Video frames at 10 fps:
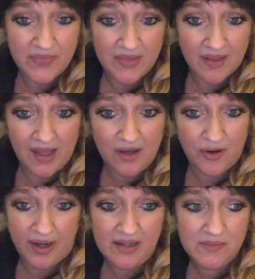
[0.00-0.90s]
Like,
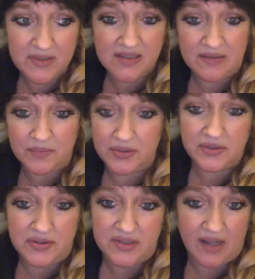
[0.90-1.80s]
Kratom doesn't
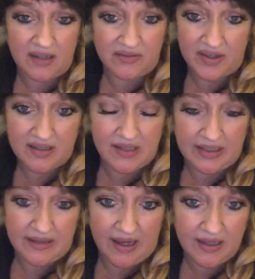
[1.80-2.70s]
produce side effects
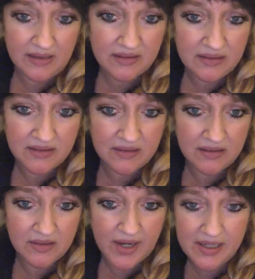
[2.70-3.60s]
like that.
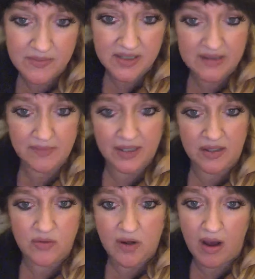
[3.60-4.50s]
Kratom doesn't make
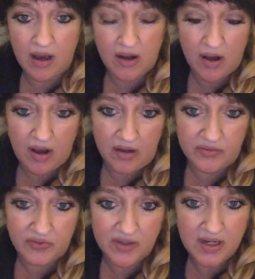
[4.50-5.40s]
you nod
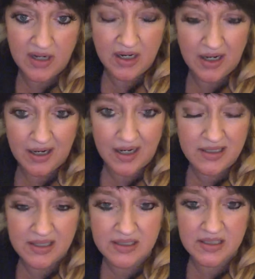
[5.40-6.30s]
off. It
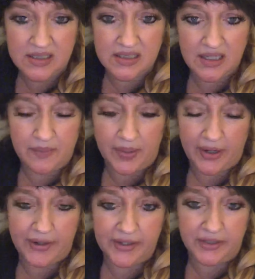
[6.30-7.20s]
doesn't
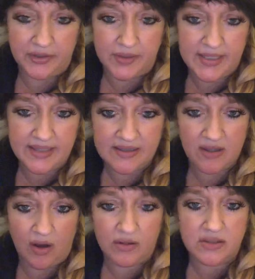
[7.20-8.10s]
impair you. It doesn't
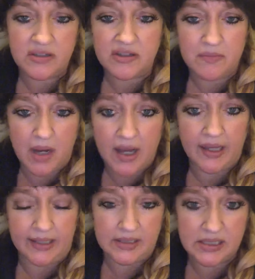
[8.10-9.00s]
alter your
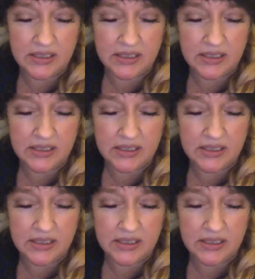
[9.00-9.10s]
mind.